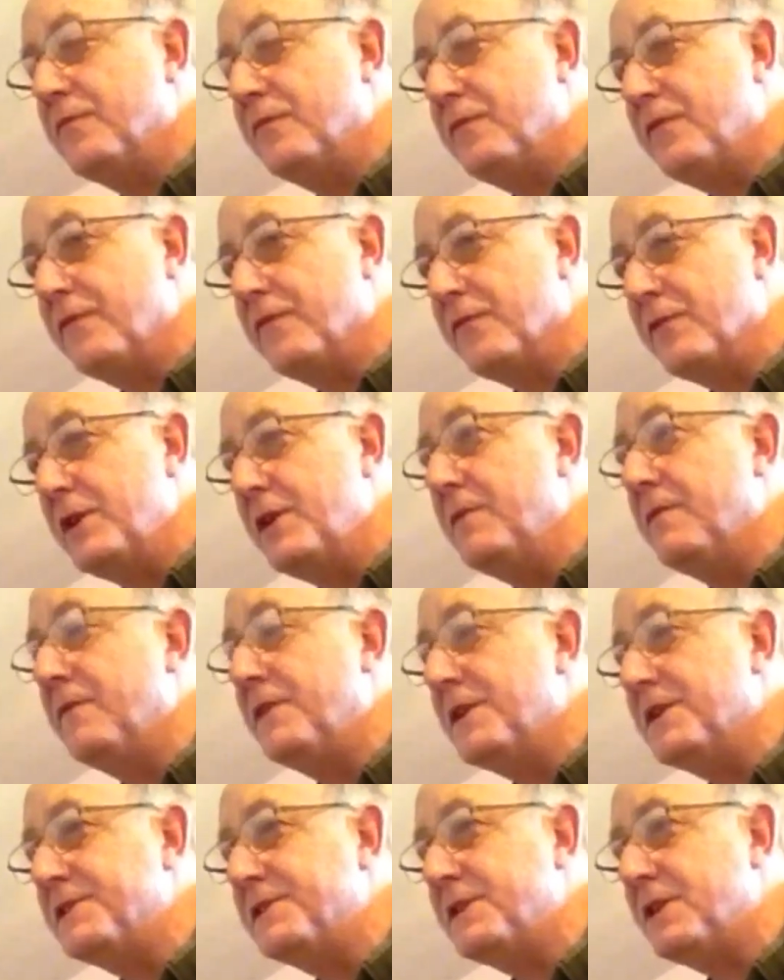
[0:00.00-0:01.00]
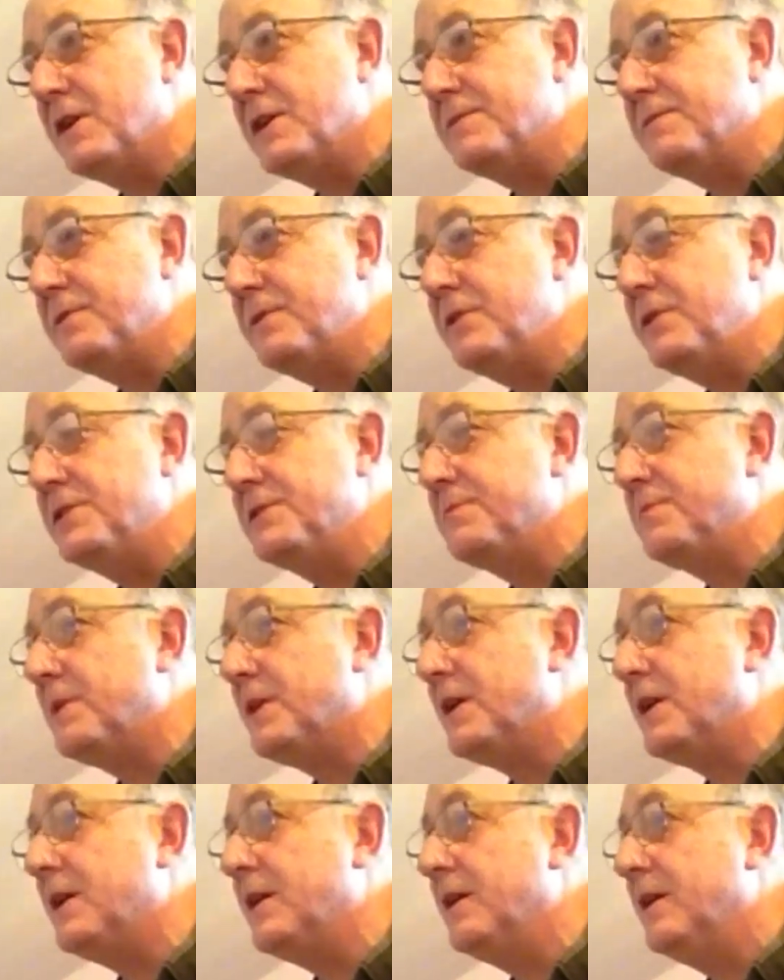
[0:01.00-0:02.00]
free VSTis produced
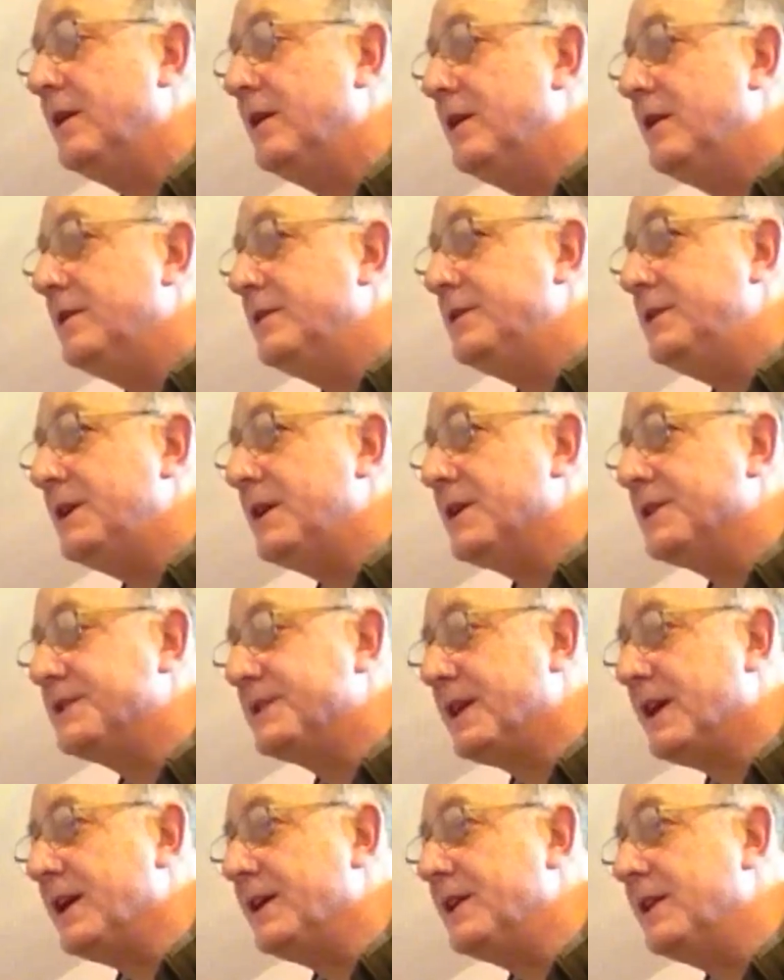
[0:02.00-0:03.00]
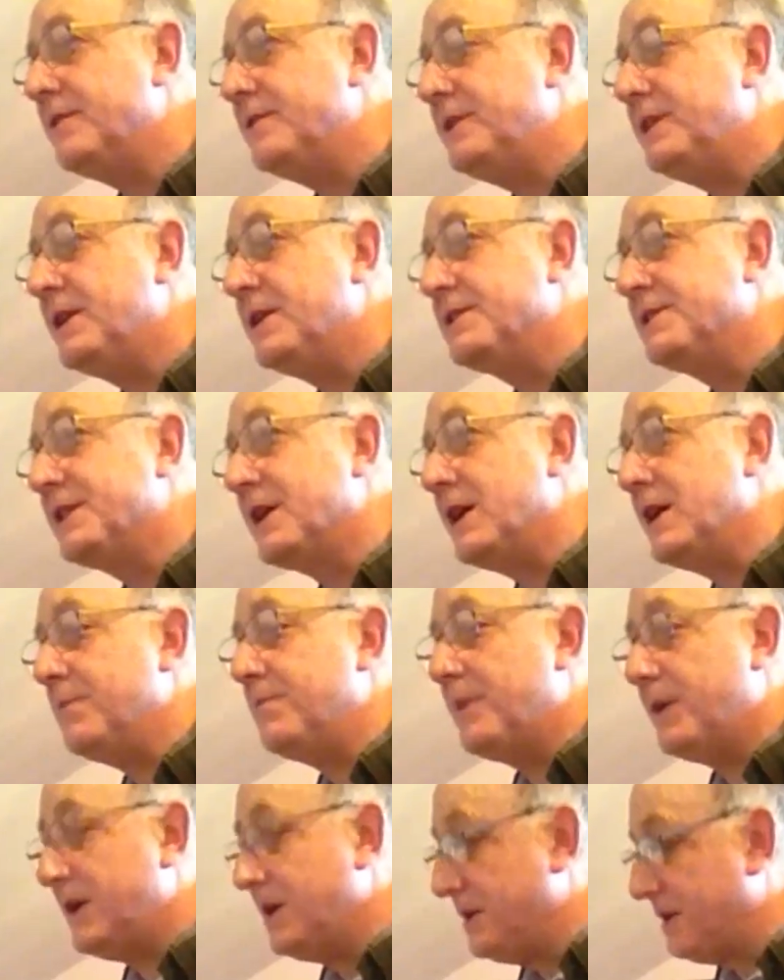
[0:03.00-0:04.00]
by DSK. Now
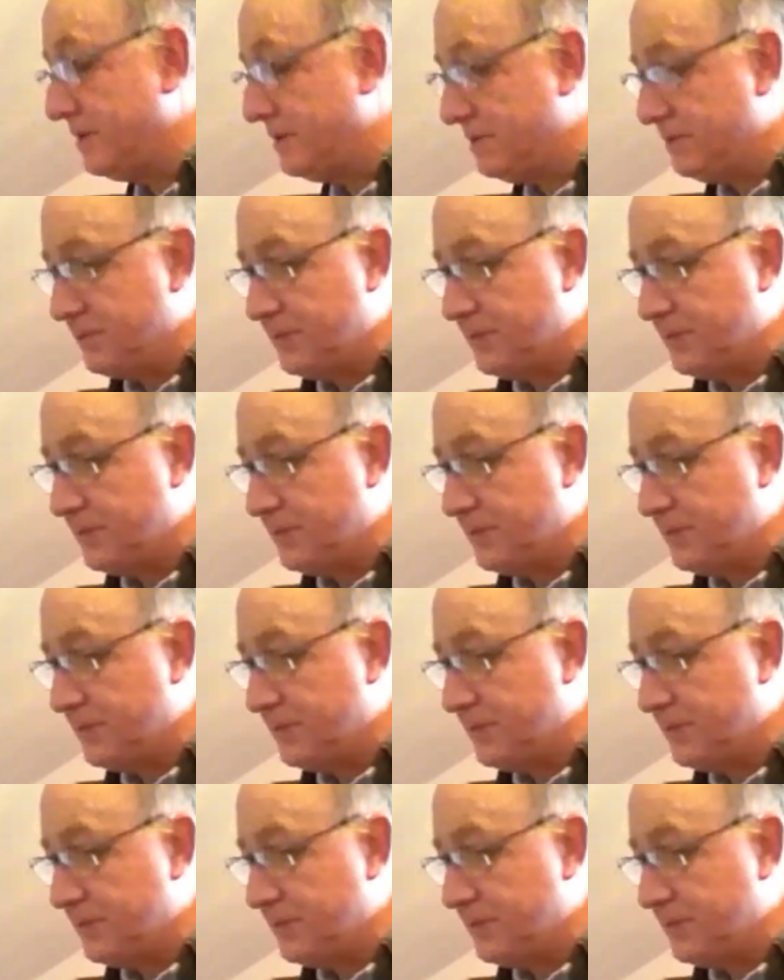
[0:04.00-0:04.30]
DSK